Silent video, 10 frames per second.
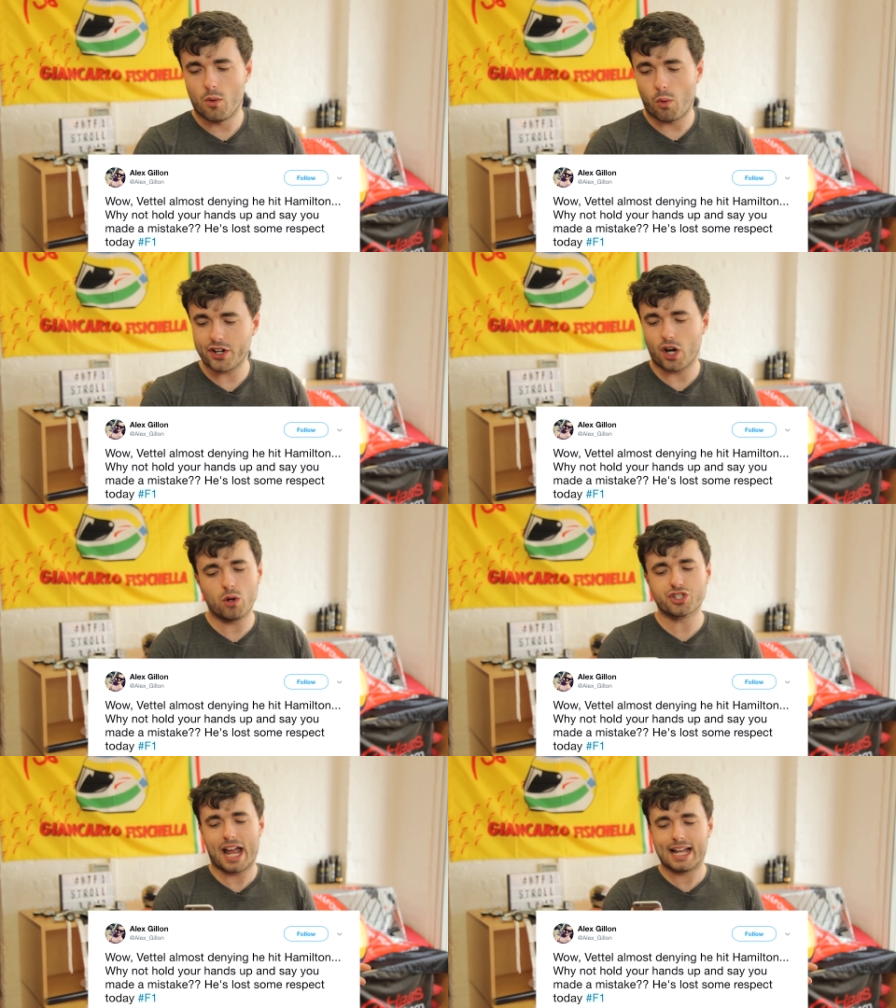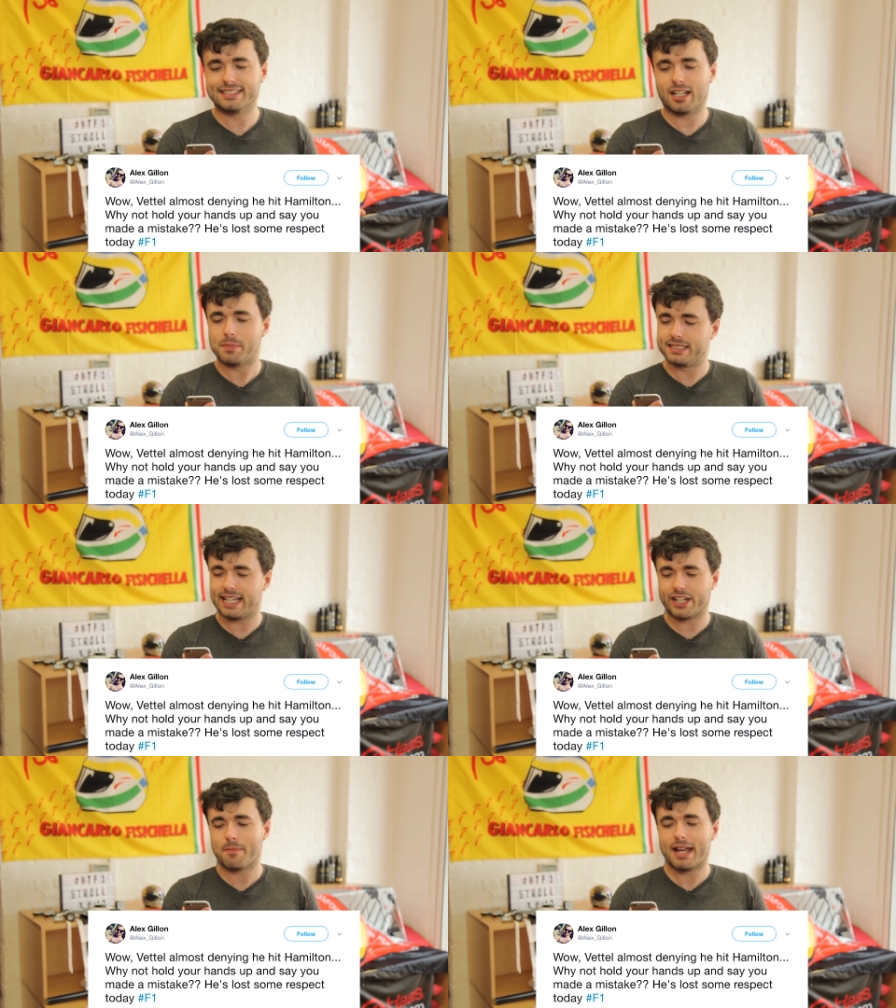Why not hold your hands up and
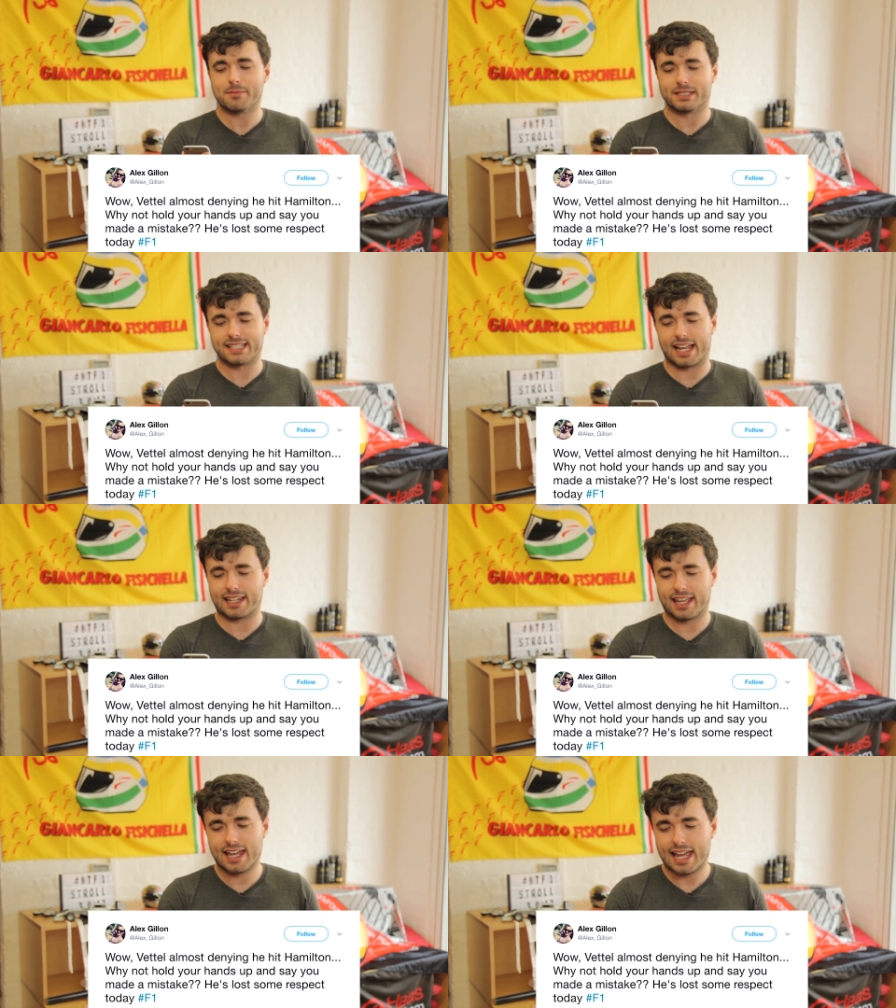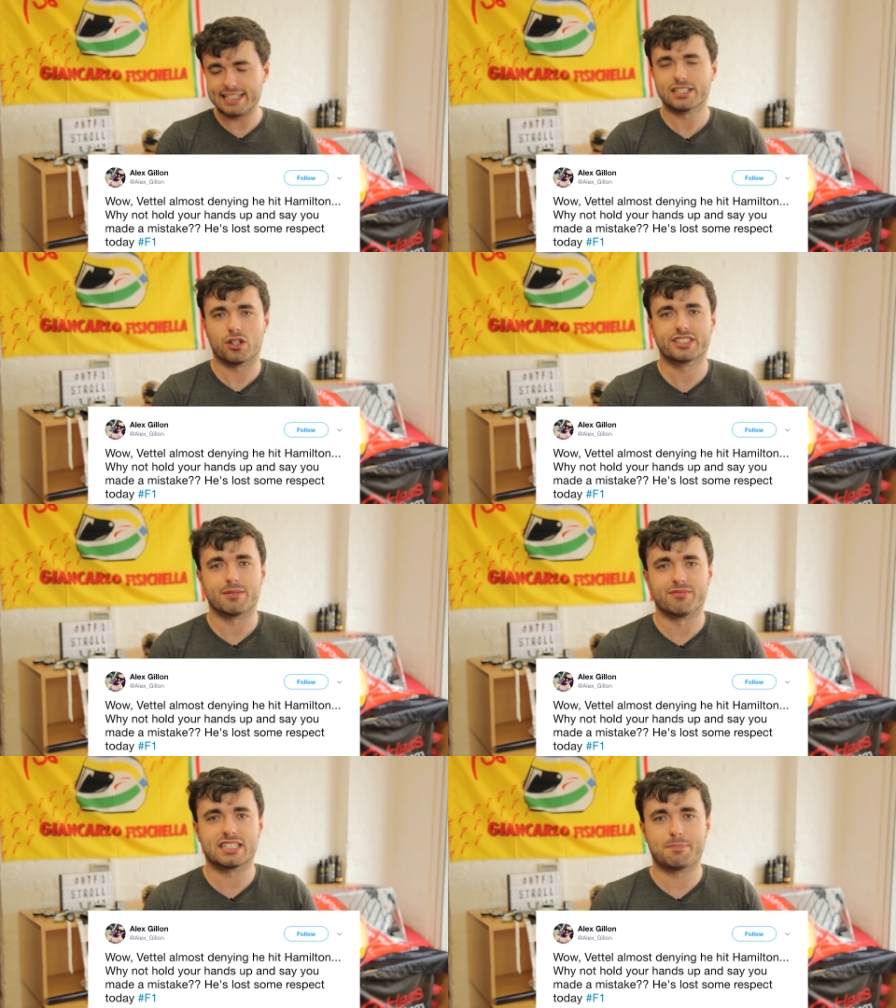say you made a mistake? he's lost
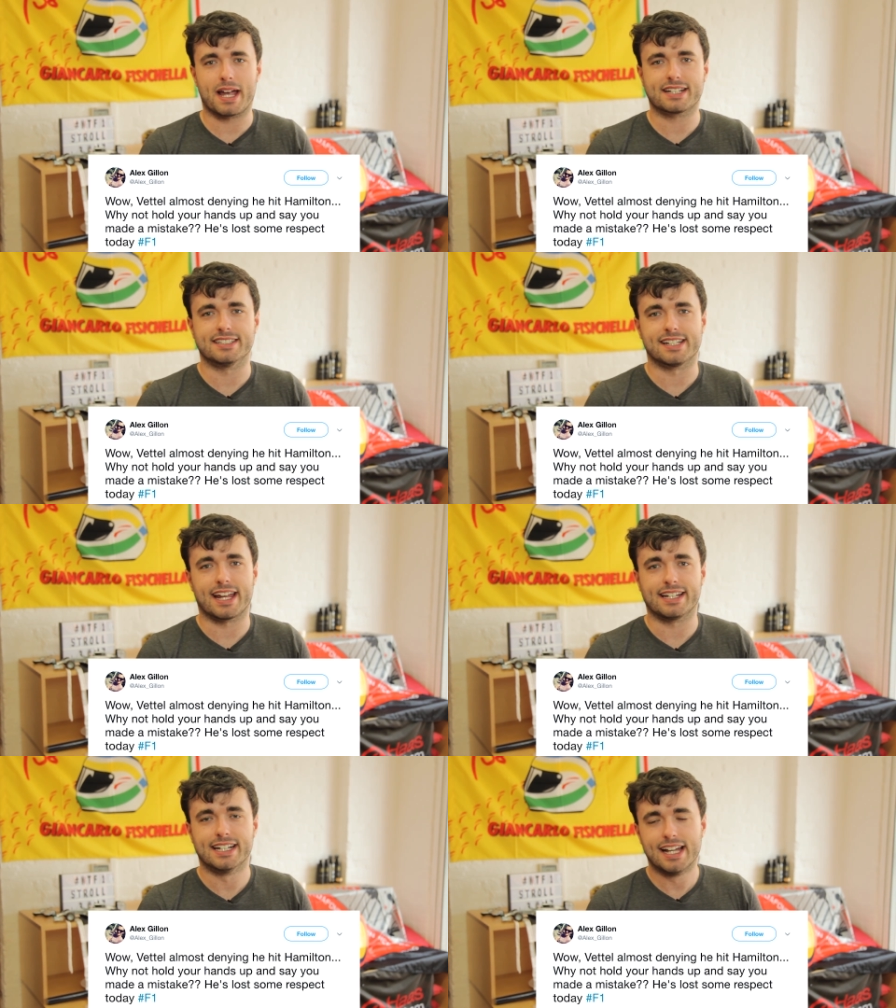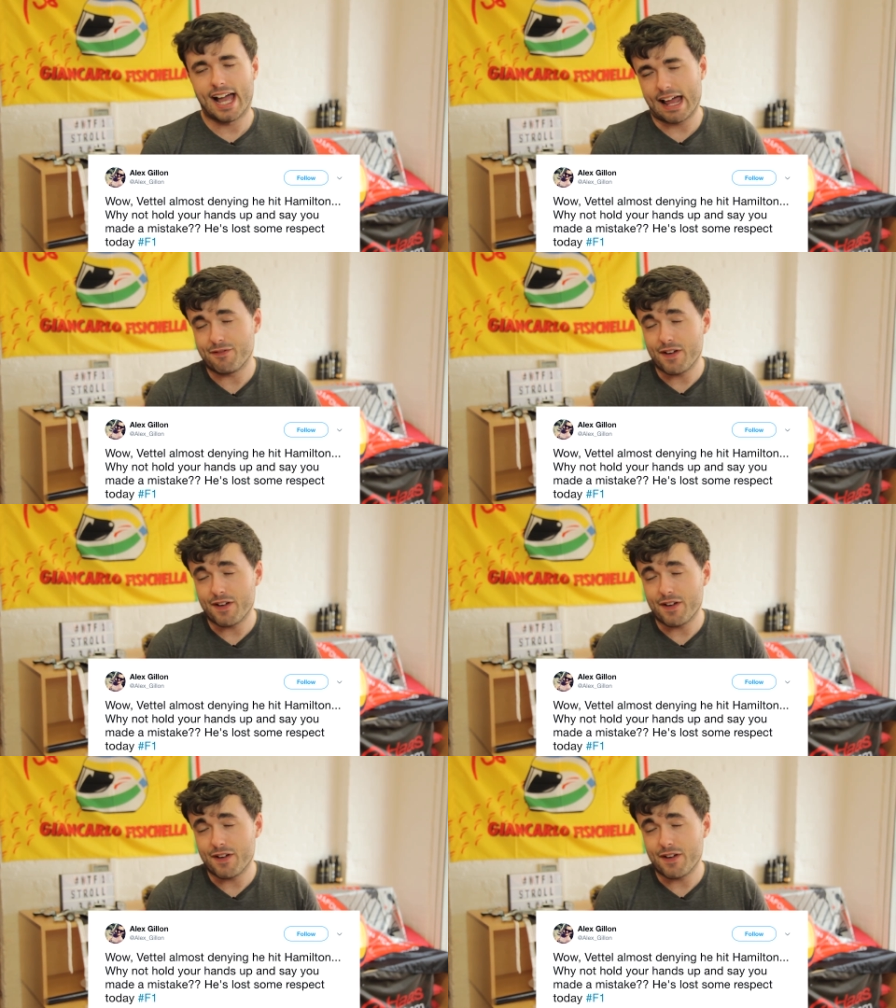some respect today. And